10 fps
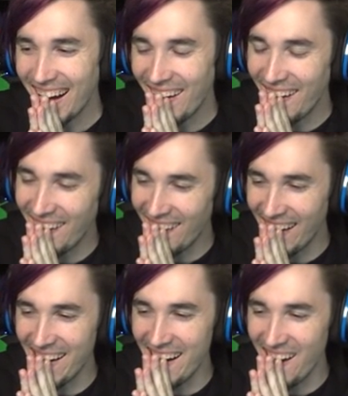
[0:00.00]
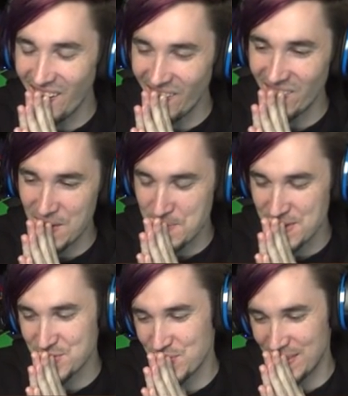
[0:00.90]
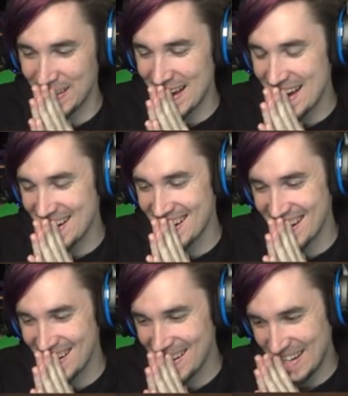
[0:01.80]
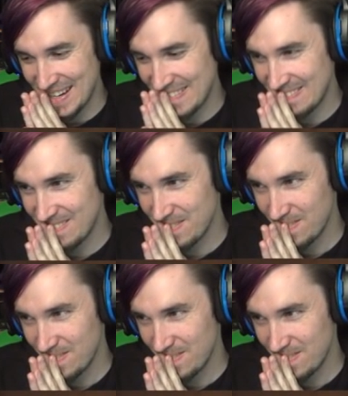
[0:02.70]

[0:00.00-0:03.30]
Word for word: Oh, I Hang know we're in Mystery Lake. Whatever your name is.